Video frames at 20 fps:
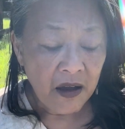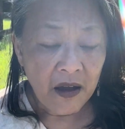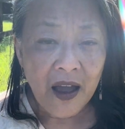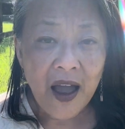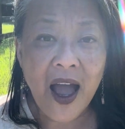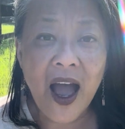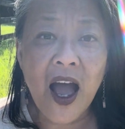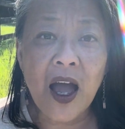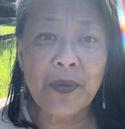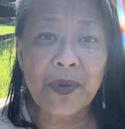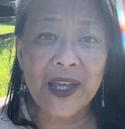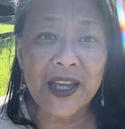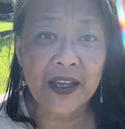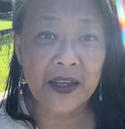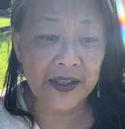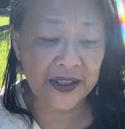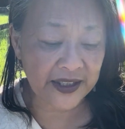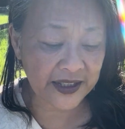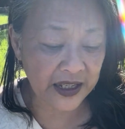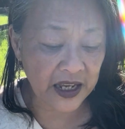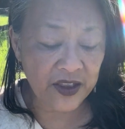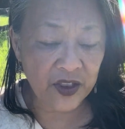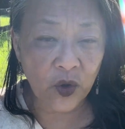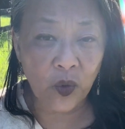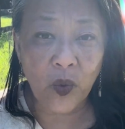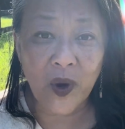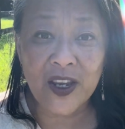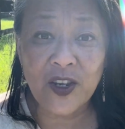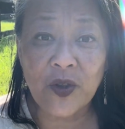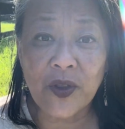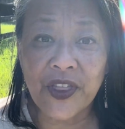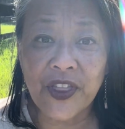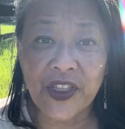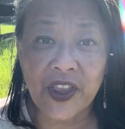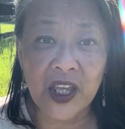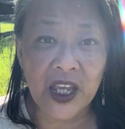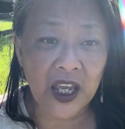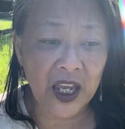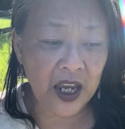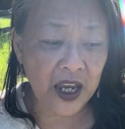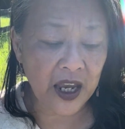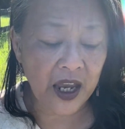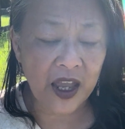habits and the way you think